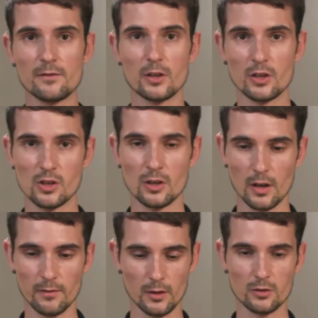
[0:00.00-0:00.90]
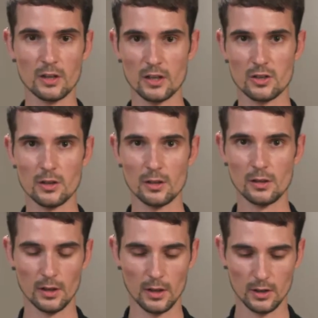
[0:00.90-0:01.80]
version of the traditional
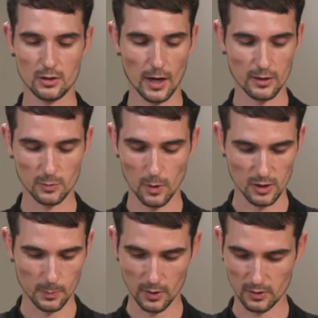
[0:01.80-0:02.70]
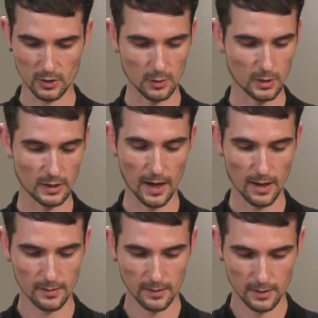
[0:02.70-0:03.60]
gel swatch books that you would
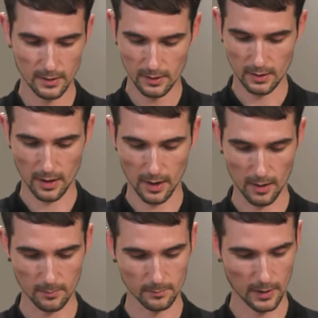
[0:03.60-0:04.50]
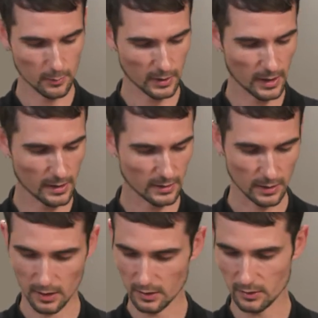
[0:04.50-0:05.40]
get. How do I get into
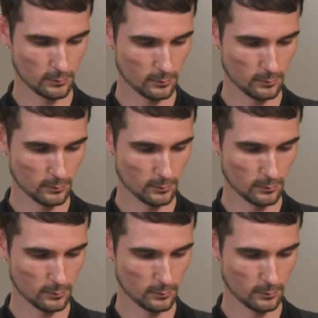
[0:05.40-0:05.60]
this?